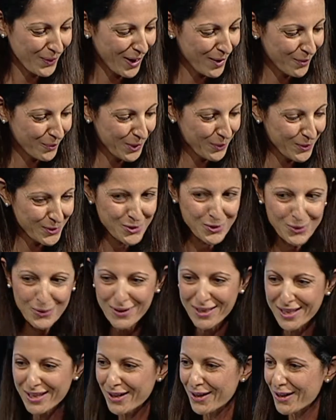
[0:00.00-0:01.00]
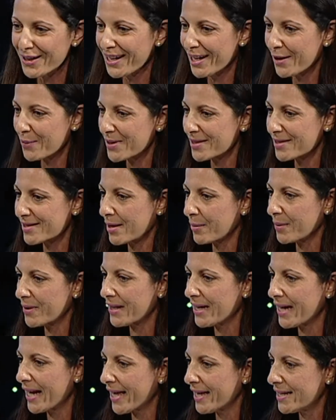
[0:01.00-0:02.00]
And we were talking earlier with some of
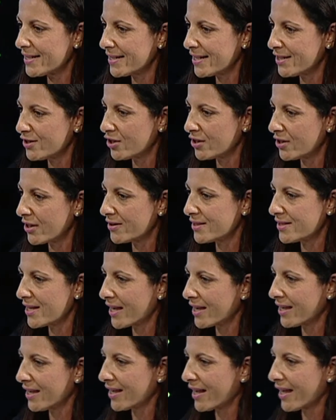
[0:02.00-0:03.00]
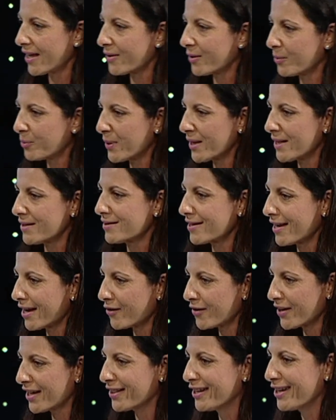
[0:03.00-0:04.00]
the ladies, you know, taking out the bins,
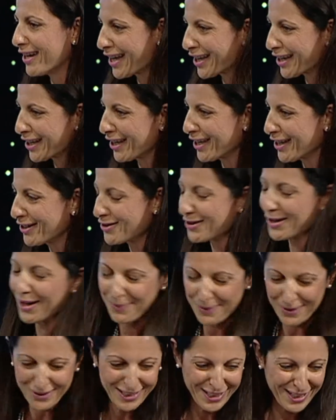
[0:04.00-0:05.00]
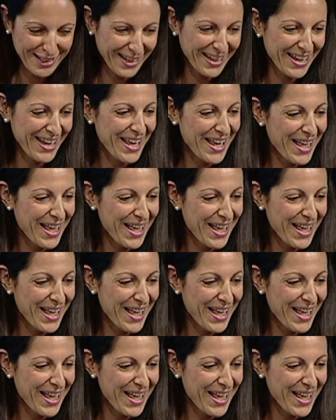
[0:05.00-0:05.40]
carrying the luggage. No, I'm only kidding.